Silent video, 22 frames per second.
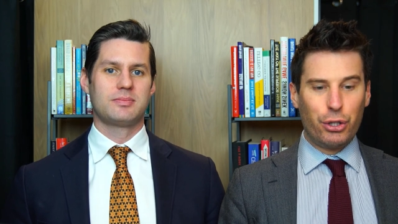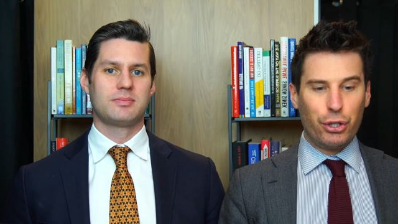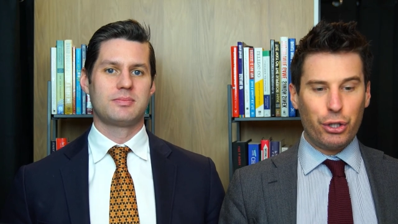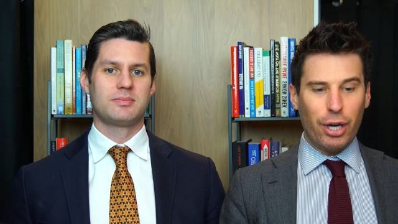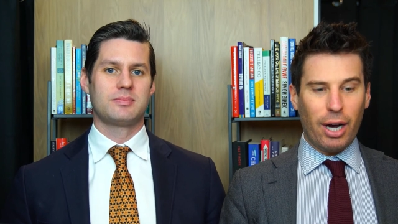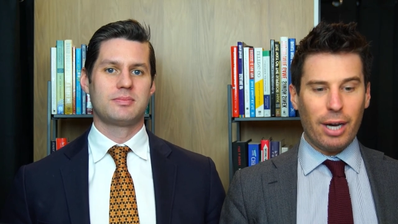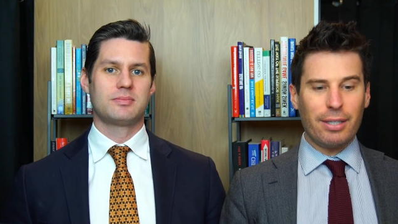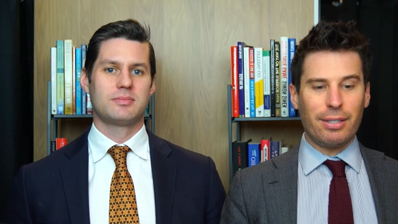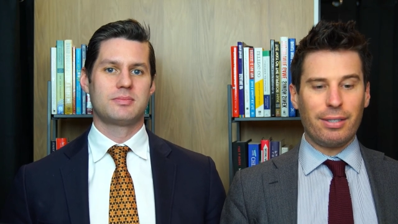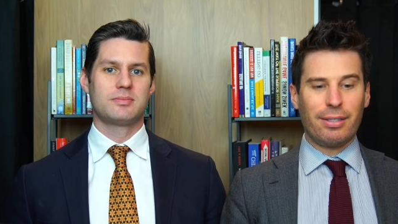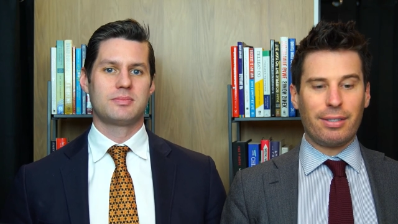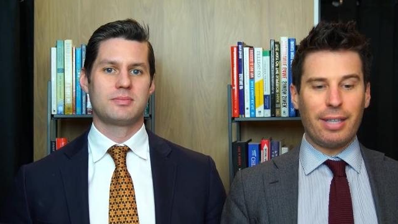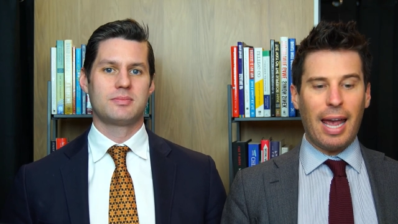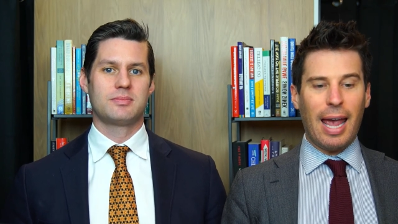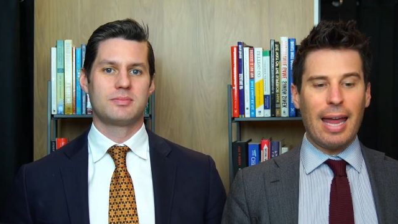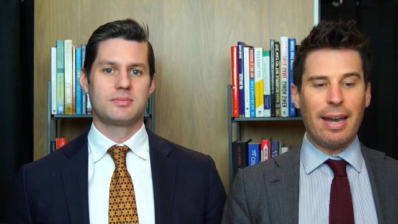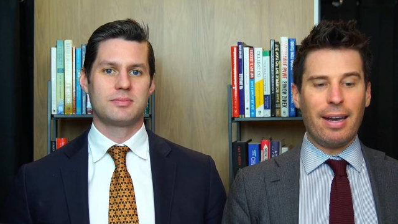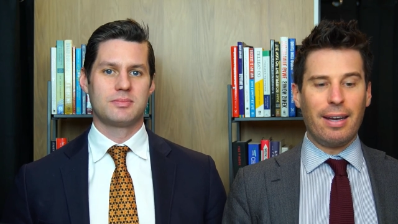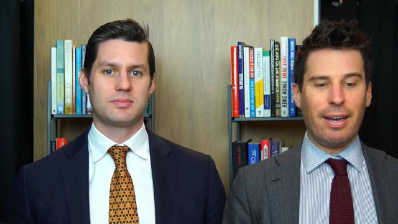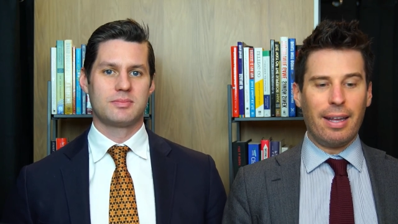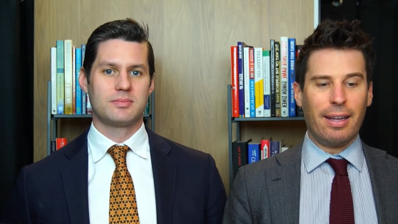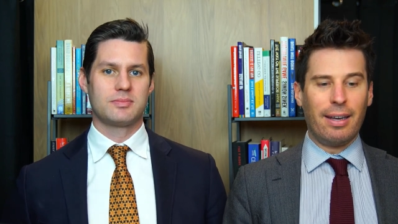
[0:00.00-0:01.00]
Speaker 1: just
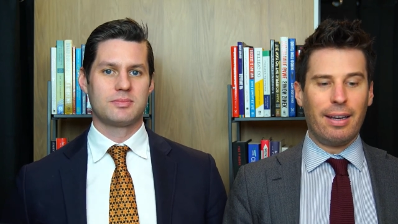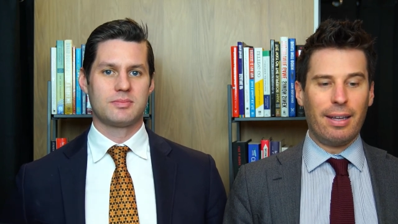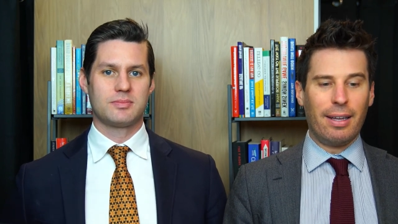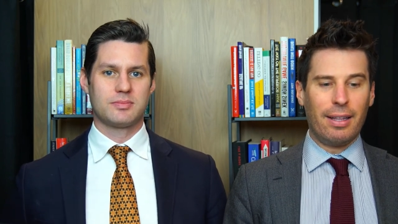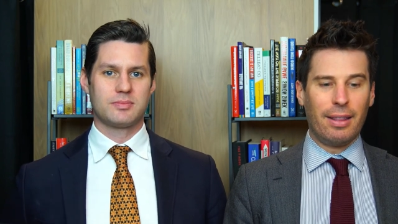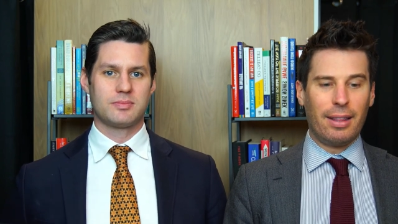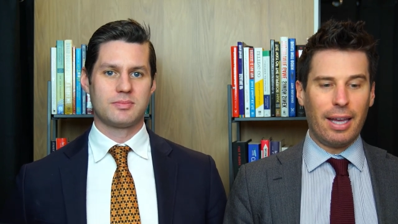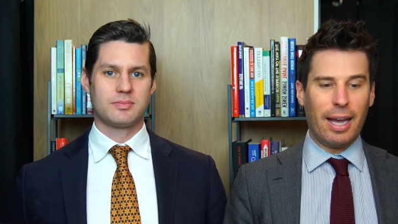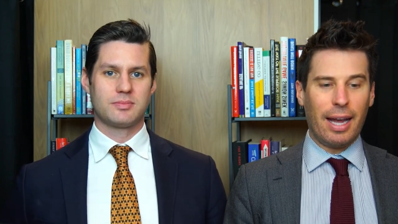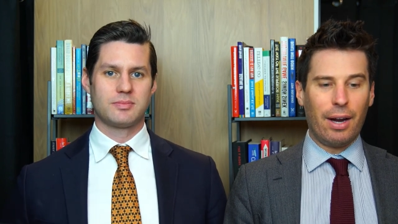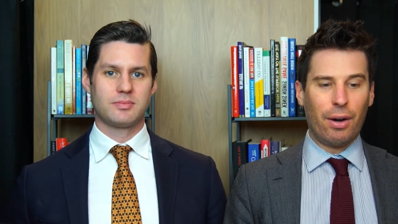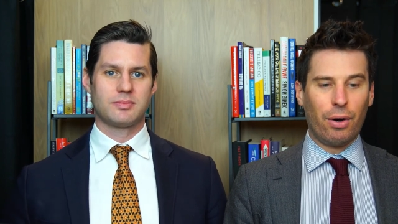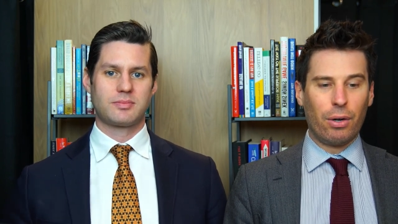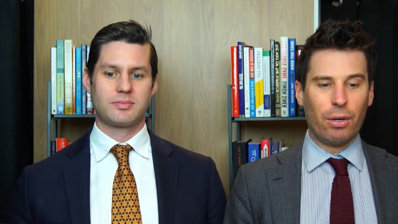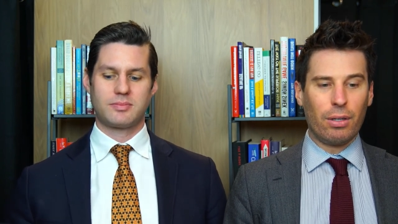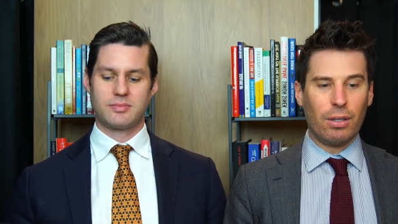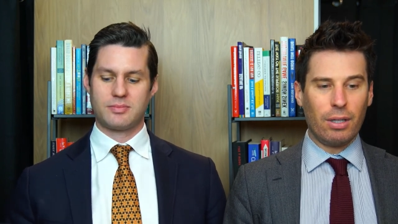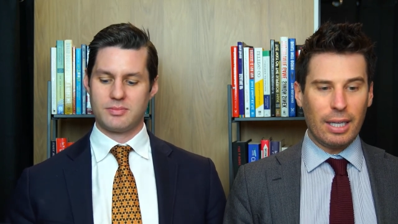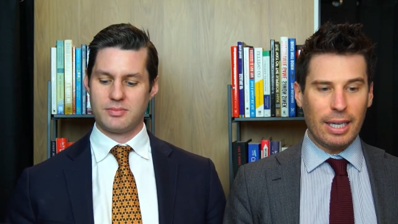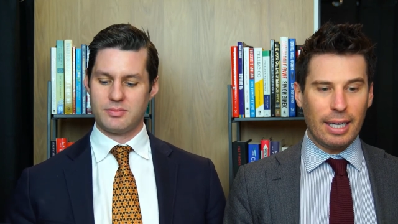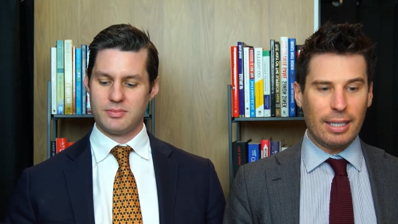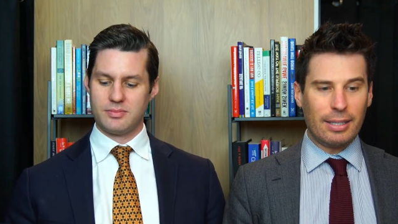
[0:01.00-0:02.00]
ended their
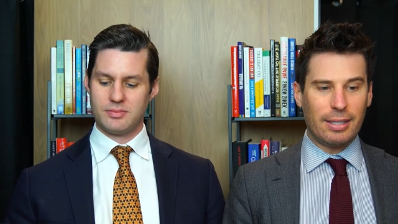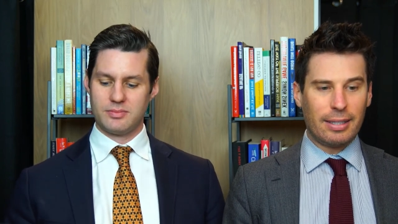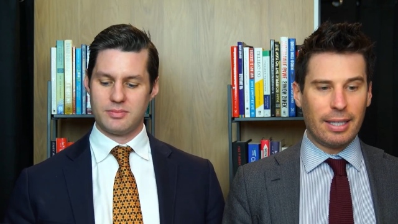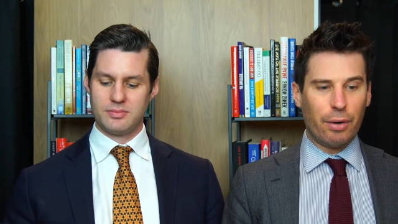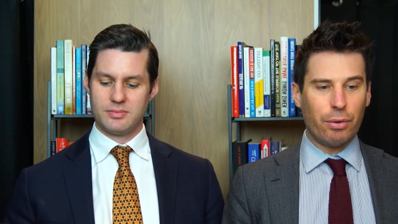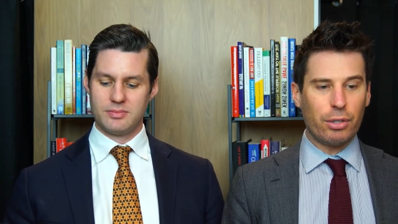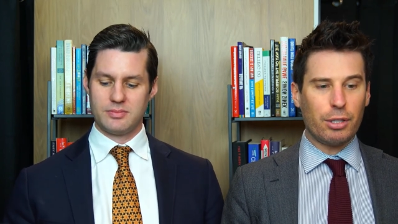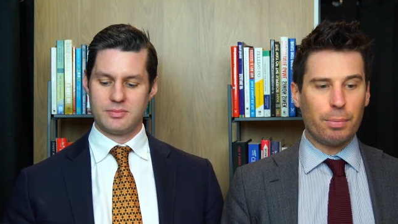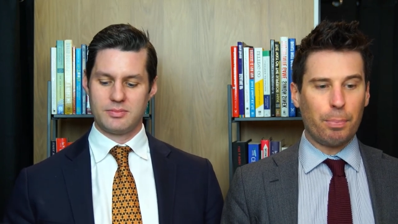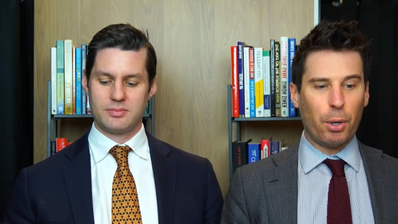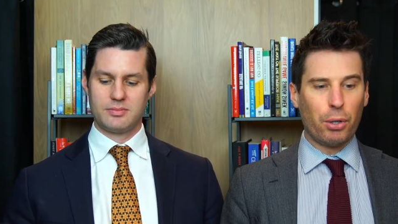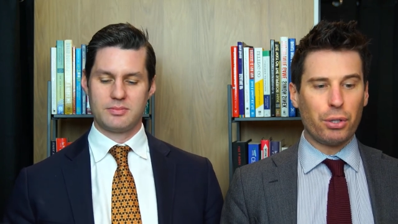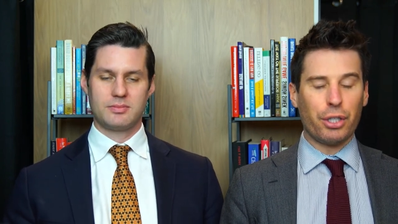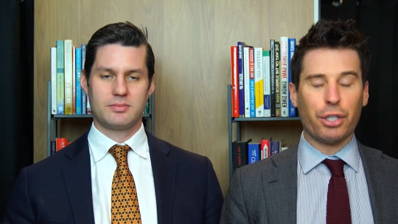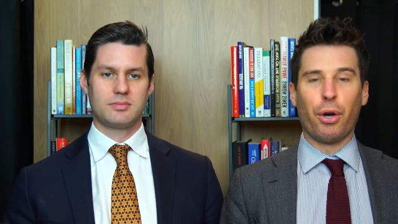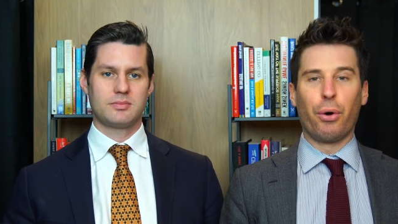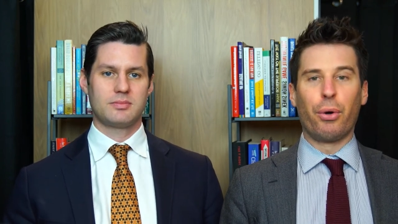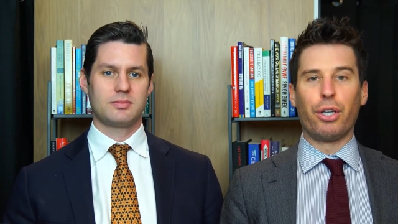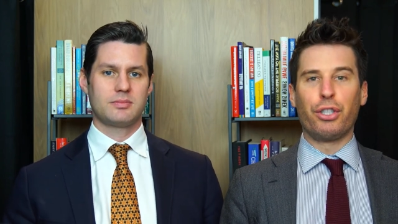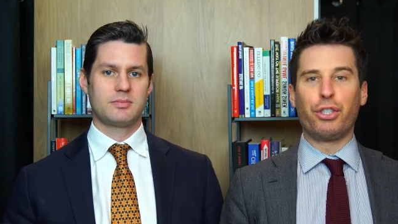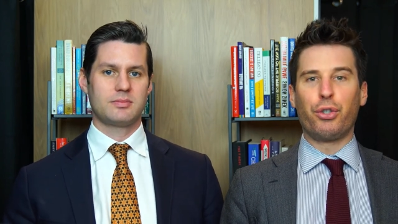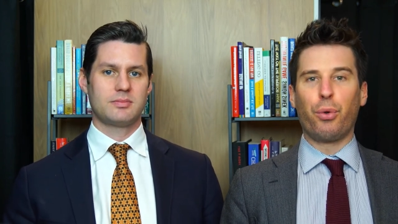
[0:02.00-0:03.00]
lease. They were supposed to
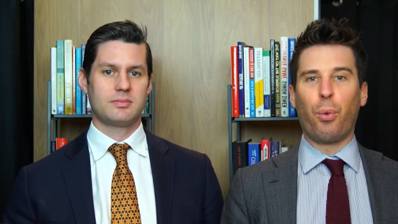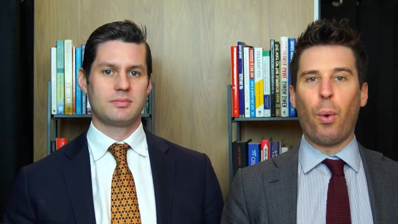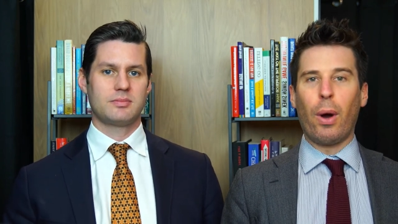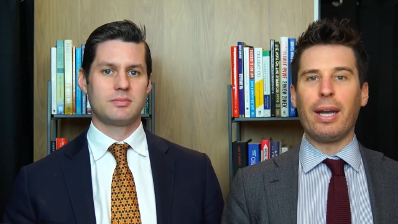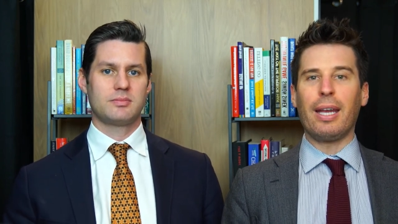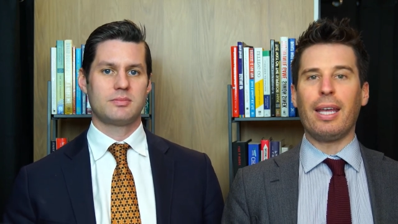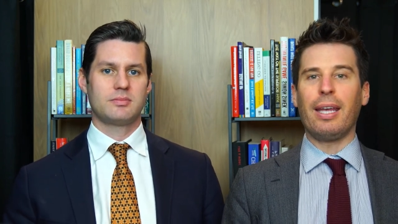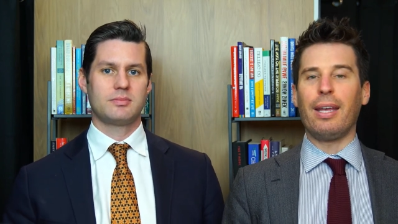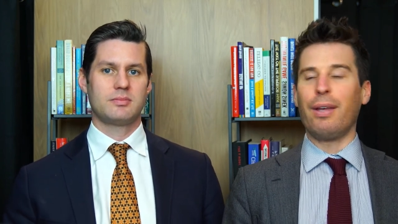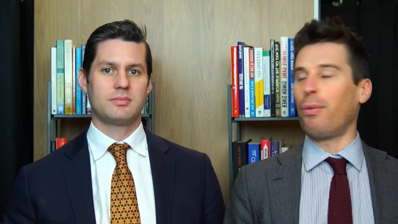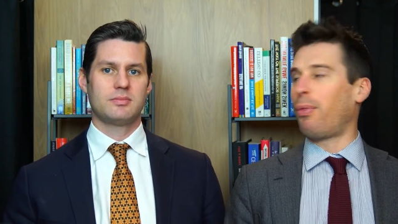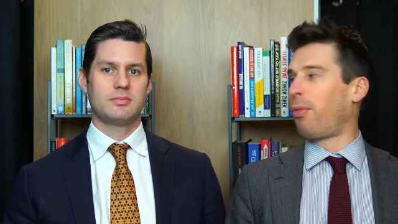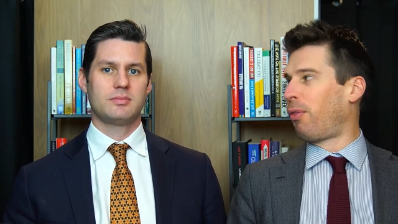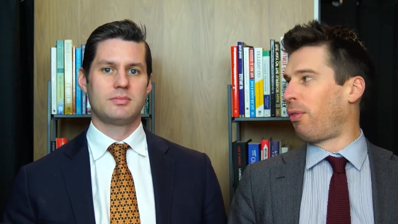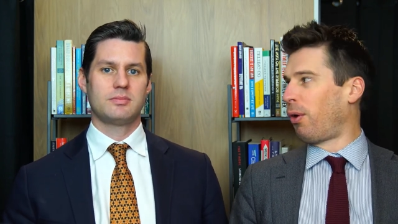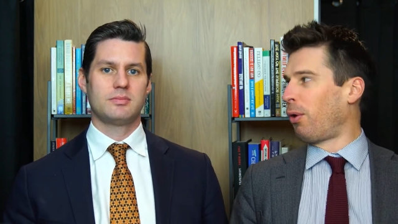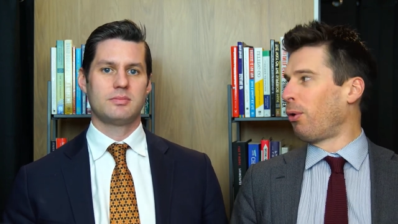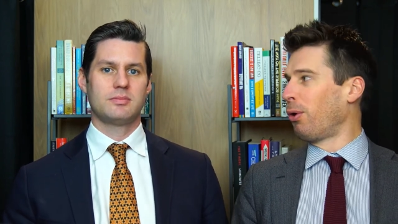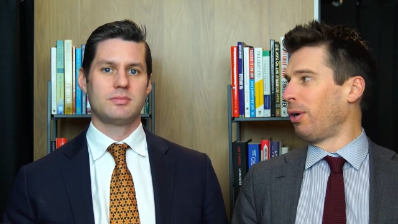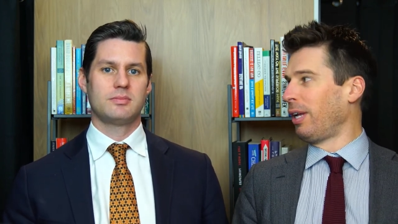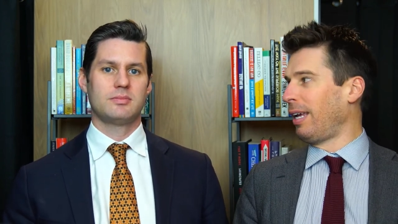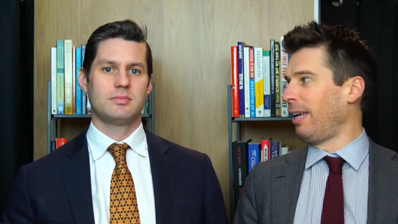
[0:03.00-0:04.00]
go to twenty
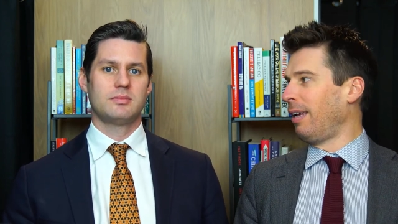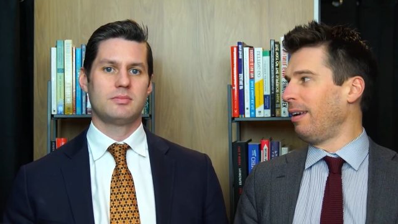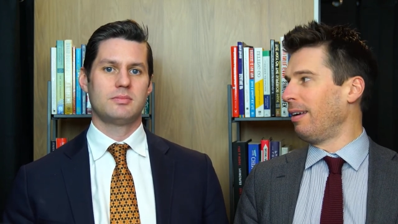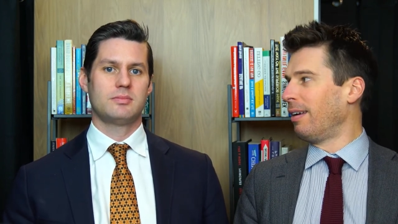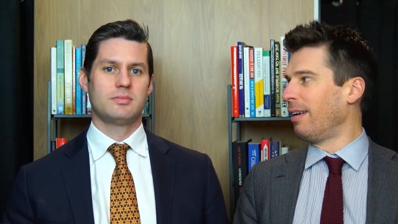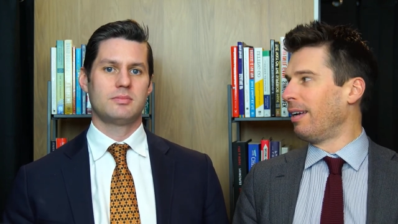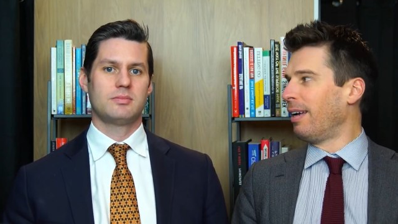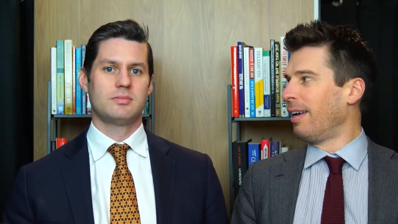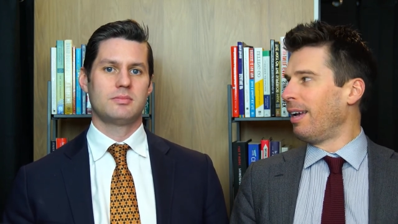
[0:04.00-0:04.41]
thirty.